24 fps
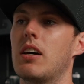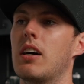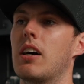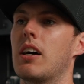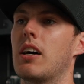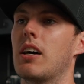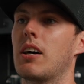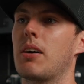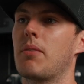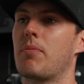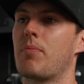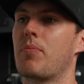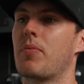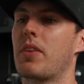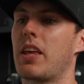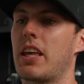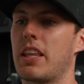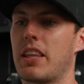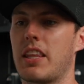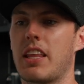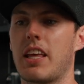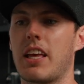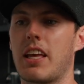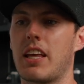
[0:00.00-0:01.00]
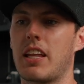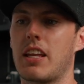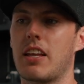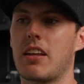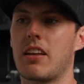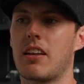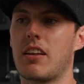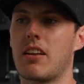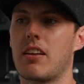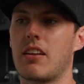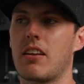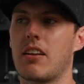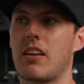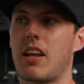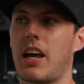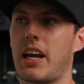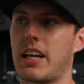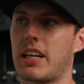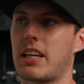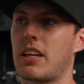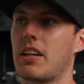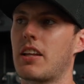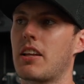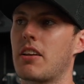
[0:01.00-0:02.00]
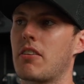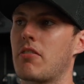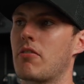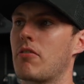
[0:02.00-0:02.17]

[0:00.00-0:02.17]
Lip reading: And then I can